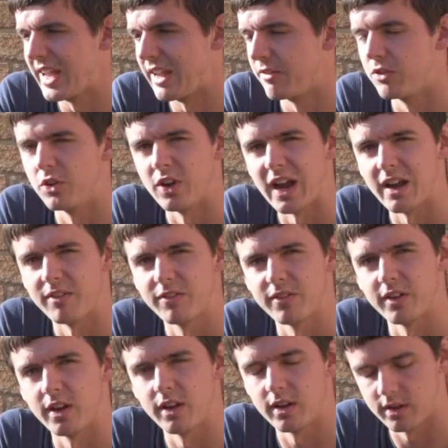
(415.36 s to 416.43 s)
if you have
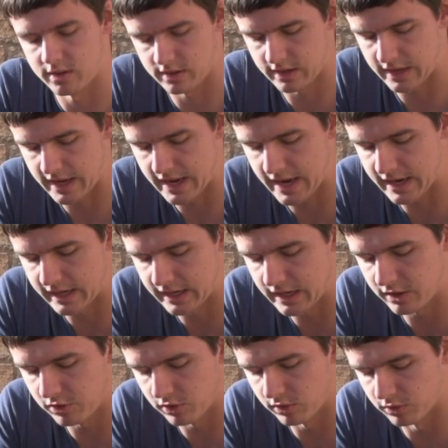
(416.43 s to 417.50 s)
any
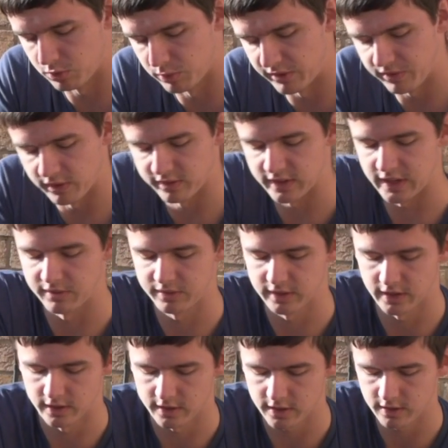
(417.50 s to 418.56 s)
issues with the slave
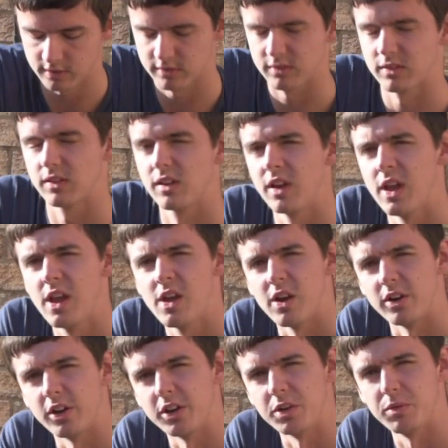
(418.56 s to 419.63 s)
cylinder,
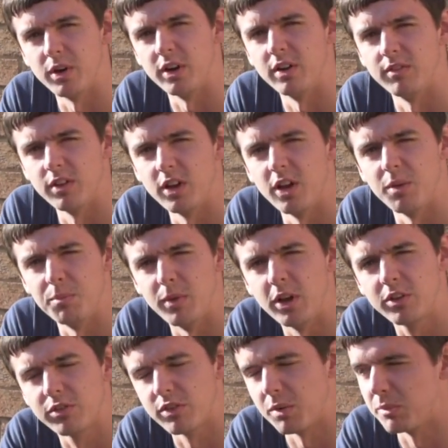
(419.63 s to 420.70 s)
I know you won't have learned
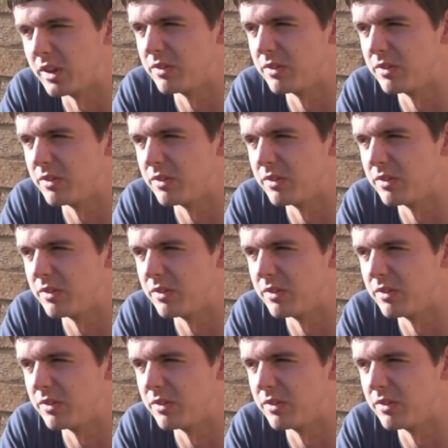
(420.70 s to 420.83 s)
much from